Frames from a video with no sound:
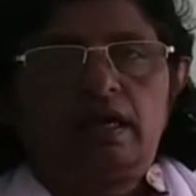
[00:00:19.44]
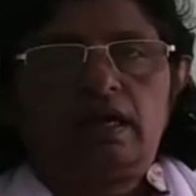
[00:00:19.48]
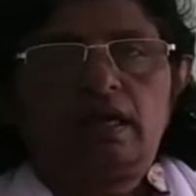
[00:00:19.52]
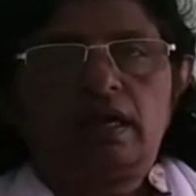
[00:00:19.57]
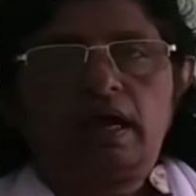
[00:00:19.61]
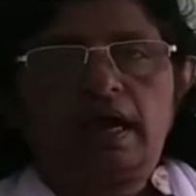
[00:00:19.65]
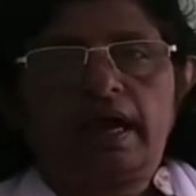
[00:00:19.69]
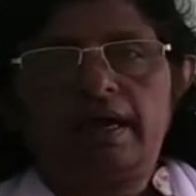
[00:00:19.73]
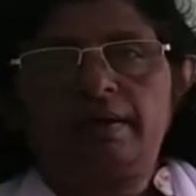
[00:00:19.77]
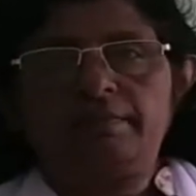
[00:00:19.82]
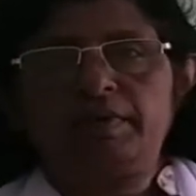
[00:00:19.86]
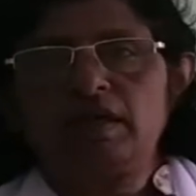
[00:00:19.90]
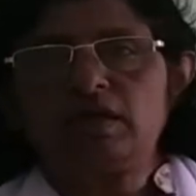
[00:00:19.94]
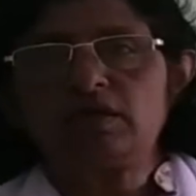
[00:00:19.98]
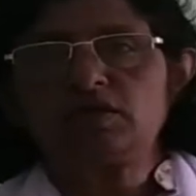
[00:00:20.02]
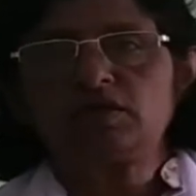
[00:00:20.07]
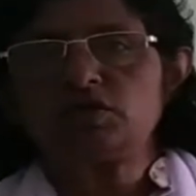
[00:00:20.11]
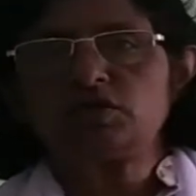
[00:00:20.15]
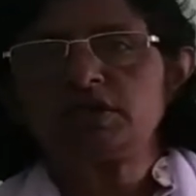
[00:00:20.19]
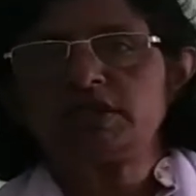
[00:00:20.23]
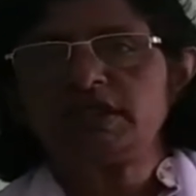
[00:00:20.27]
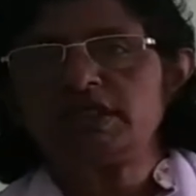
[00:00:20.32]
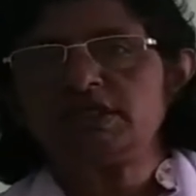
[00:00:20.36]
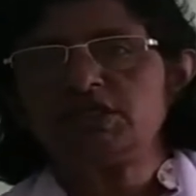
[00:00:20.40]
I am here to
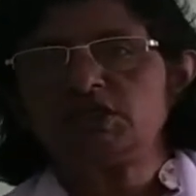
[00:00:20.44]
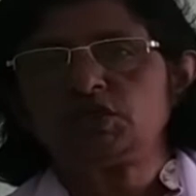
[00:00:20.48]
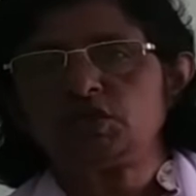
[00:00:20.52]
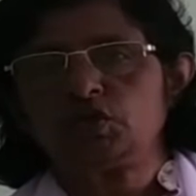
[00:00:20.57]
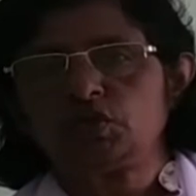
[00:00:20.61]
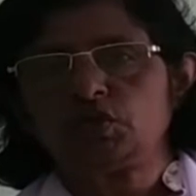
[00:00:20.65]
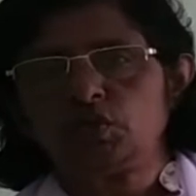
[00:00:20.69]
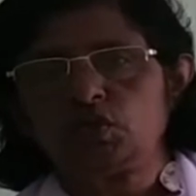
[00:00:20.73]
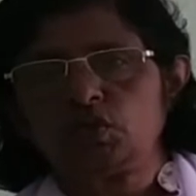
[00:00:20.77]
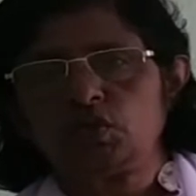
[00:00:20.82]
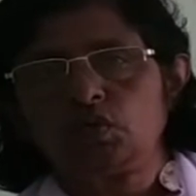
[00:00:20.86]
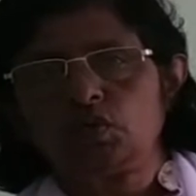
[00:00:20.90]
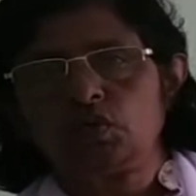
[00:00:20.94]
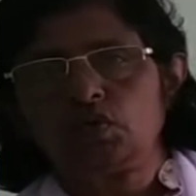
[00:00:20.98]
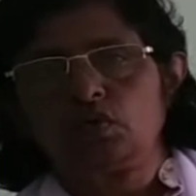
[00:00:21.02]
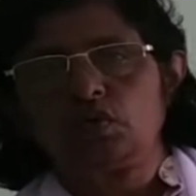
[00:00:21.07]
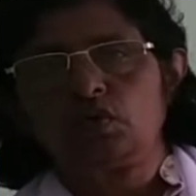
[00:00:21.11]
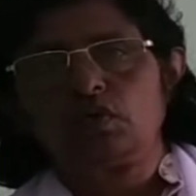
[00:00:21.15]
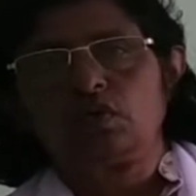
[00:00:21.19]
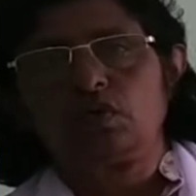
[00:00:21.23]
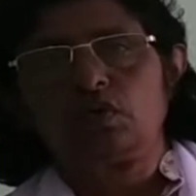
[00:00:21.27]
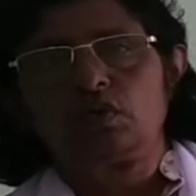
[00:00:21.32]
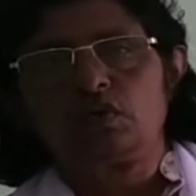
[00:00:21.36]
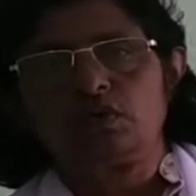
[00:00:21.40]
teach you
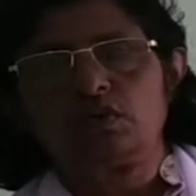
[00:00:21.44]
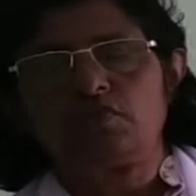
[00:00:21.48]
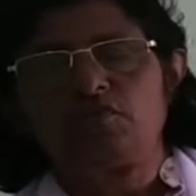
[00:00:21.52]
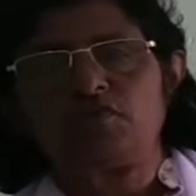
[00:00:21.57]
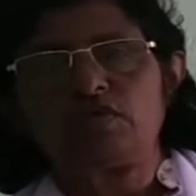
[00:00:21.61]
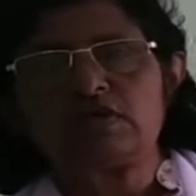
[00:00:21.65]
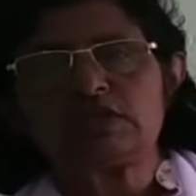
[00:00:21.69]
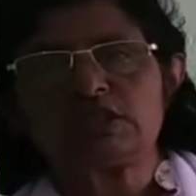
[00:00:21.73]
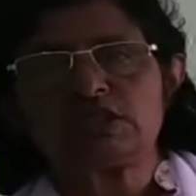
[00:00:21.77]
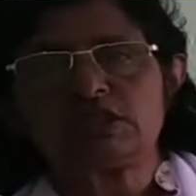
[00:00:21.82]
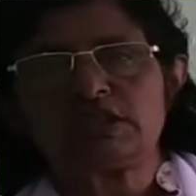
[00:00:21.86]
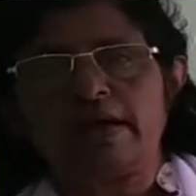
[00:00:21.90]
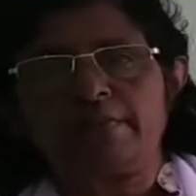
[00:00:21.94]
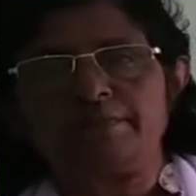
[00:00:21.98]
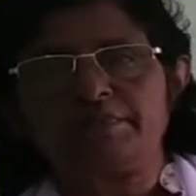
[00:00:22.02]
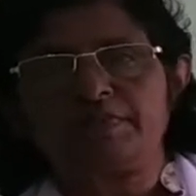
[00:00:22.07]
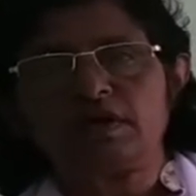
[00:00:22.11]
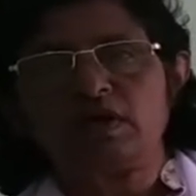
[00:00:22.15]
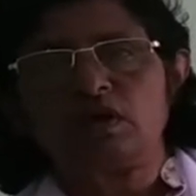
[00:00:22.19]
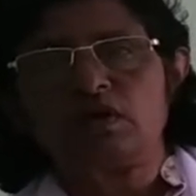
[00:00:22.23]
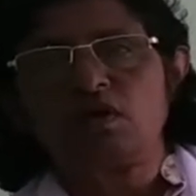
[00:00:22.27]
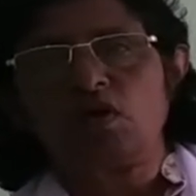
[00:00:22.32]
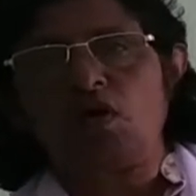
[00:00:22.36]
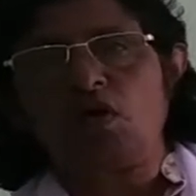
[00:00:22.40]
the first
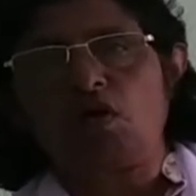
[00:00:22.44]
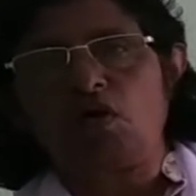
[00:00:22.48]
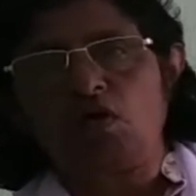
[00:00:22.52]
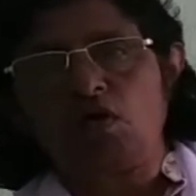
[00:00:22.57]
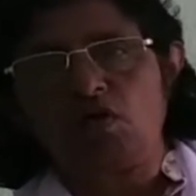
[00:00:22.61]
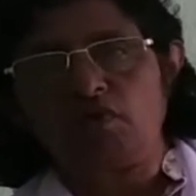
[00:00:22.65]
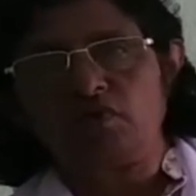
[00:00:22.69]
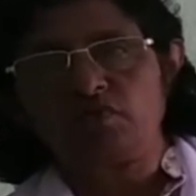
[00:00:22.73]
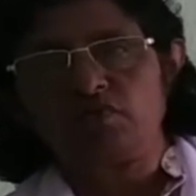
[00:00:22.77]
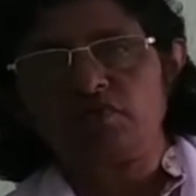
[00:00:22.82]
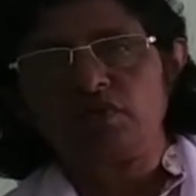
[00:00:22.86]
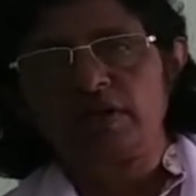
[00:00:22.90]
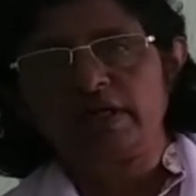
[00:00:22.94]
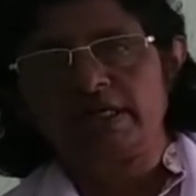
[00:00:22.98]
chapter of